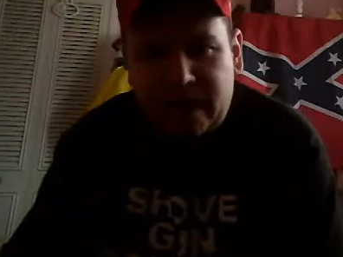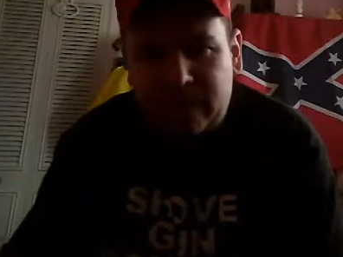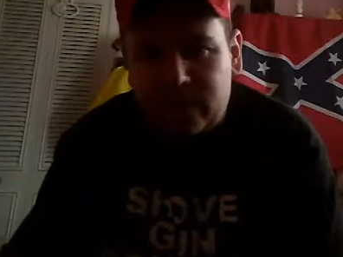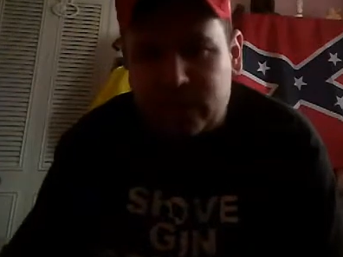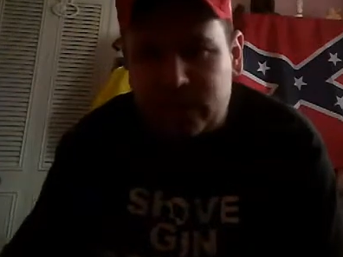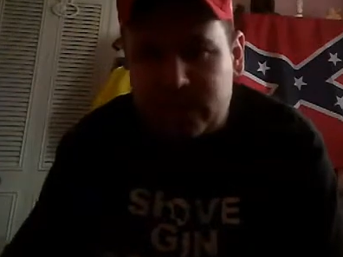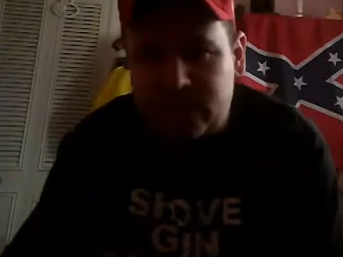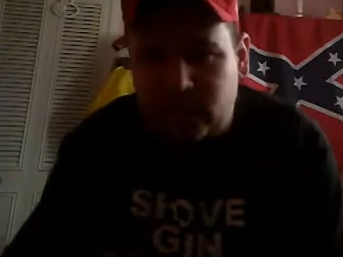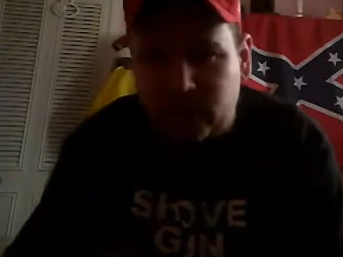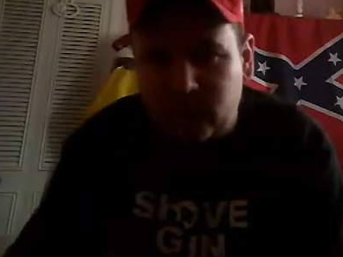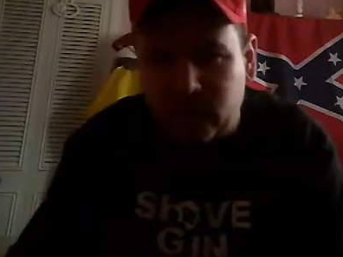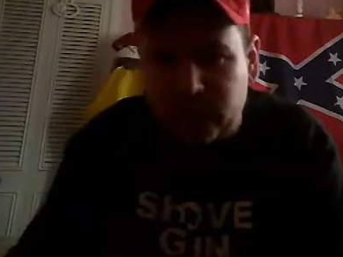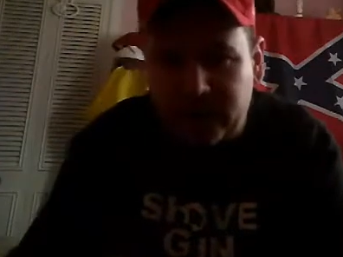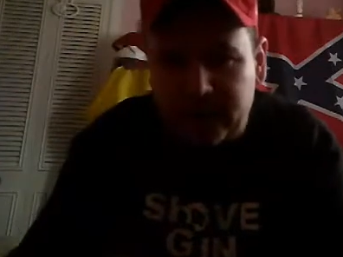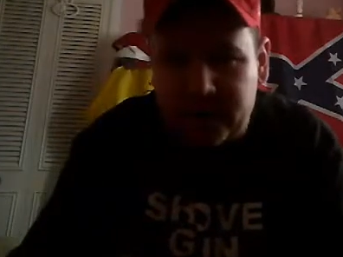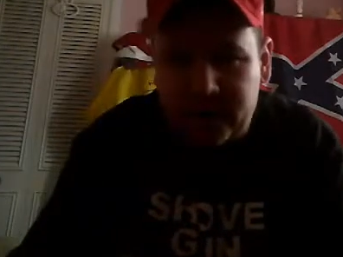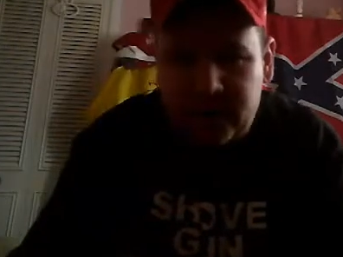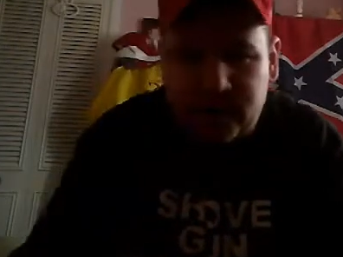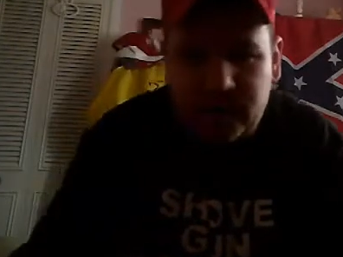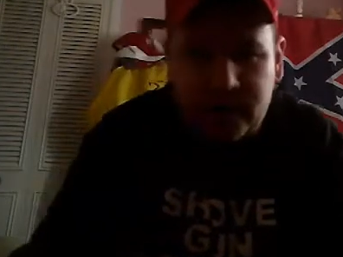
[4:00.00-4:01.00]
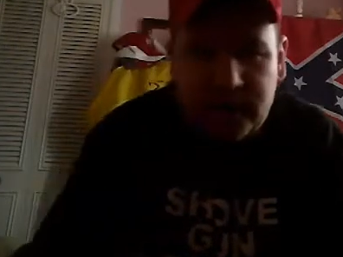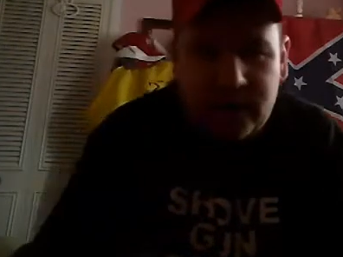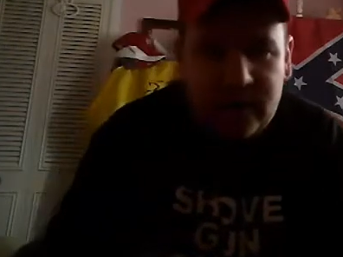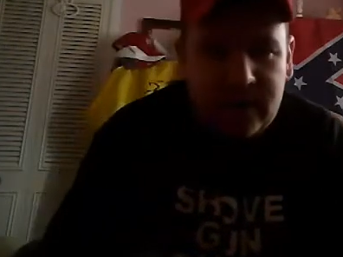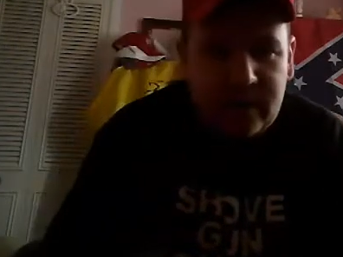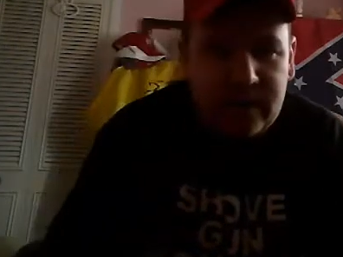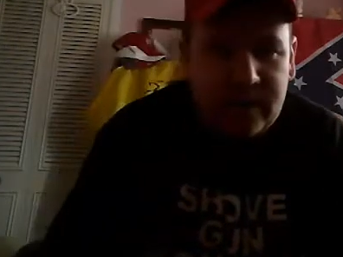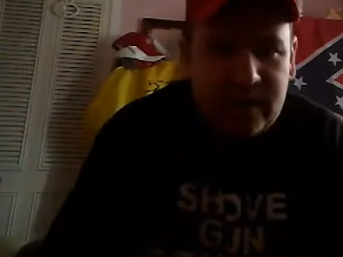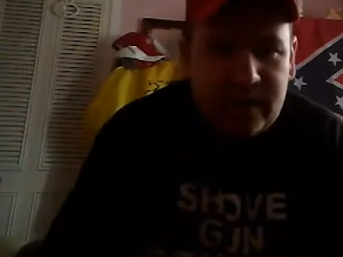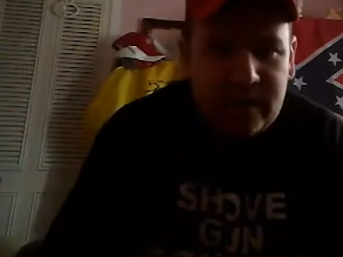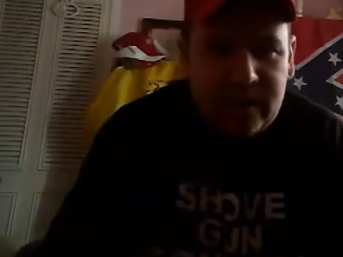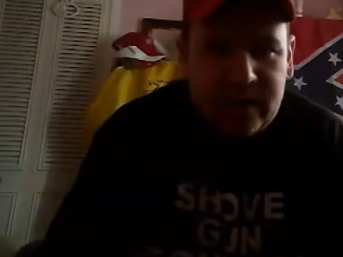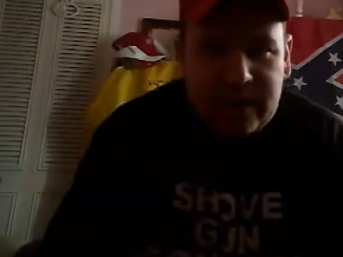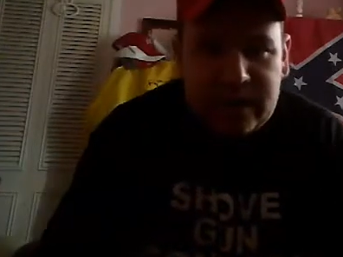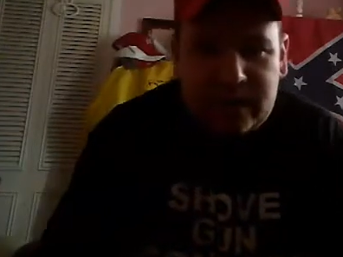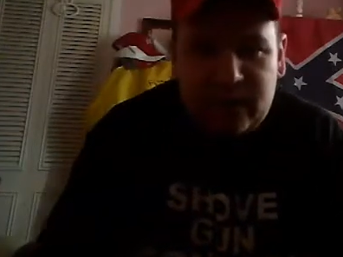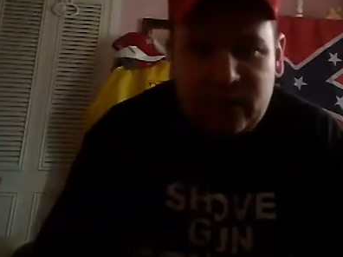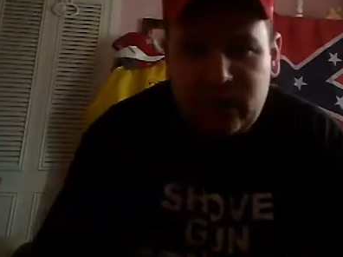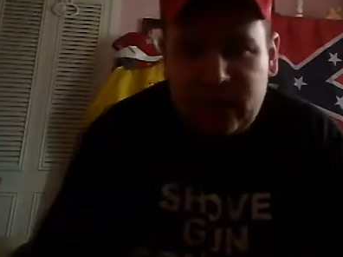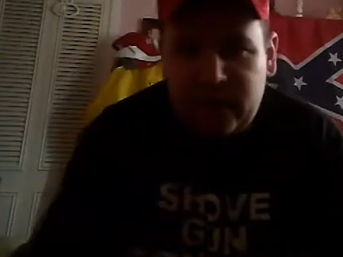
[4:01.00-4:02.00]
I'm still looking into it.
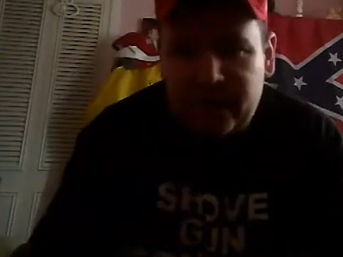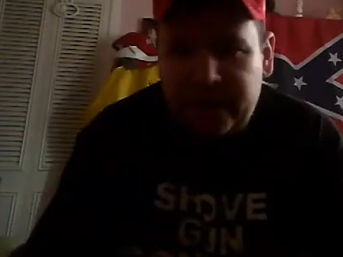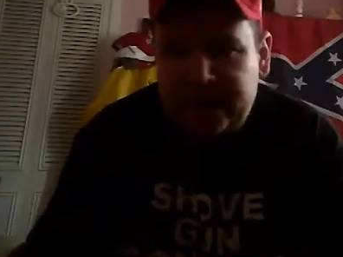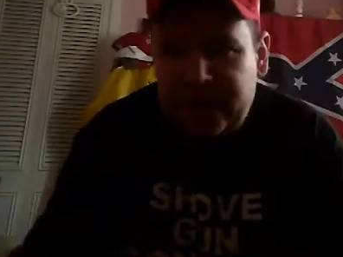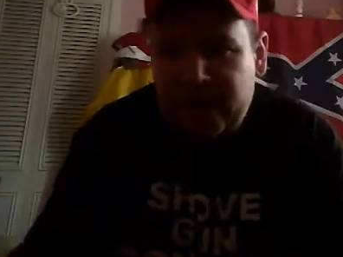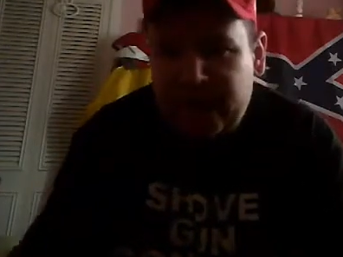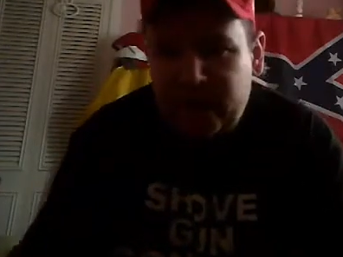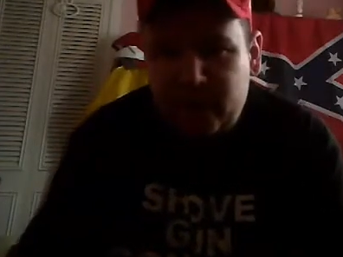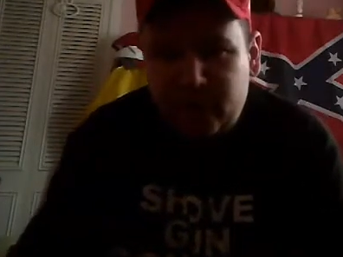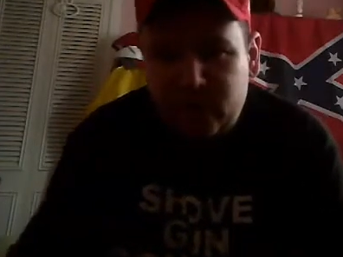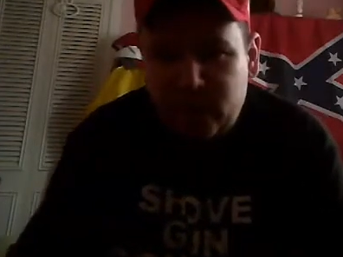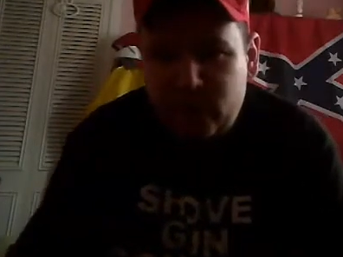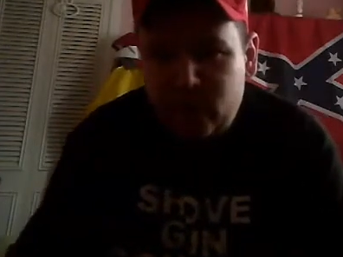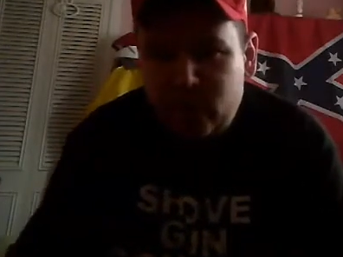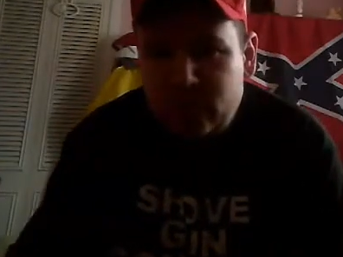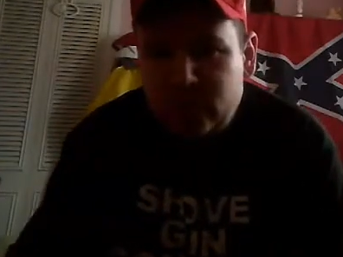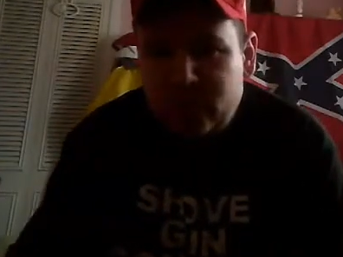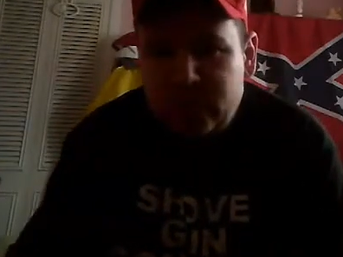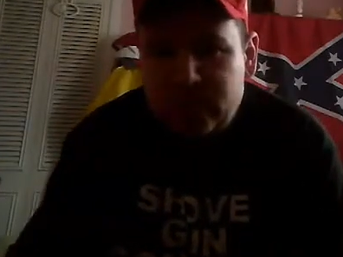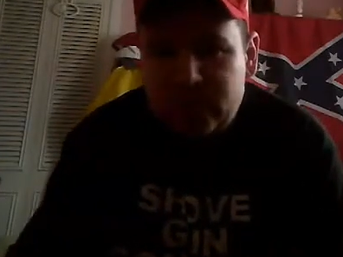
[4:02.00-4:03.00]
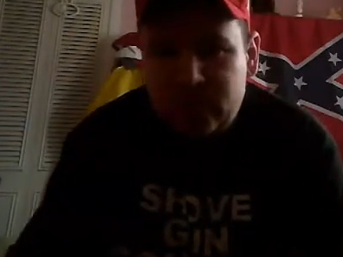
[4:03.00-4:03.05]
But it got approved.